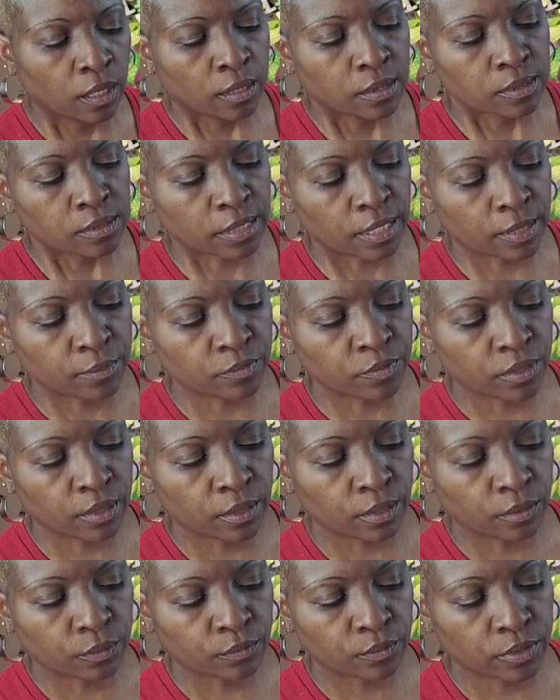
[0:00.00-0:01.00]
same
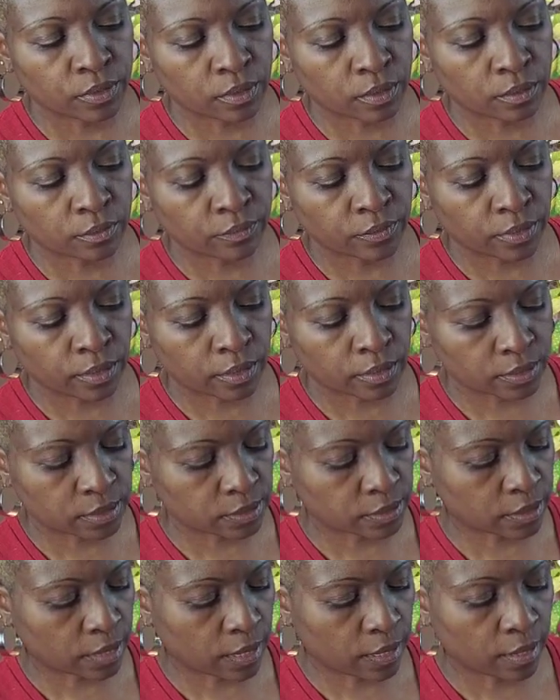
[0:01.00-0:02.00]
thing on the other
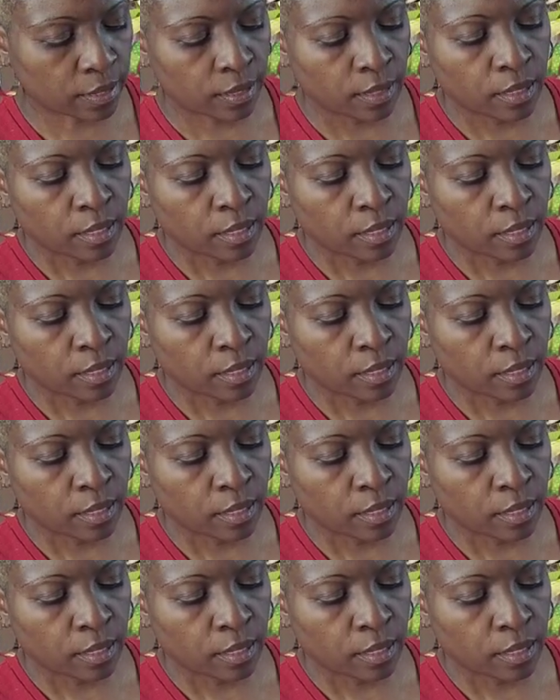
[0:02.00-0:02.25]
side.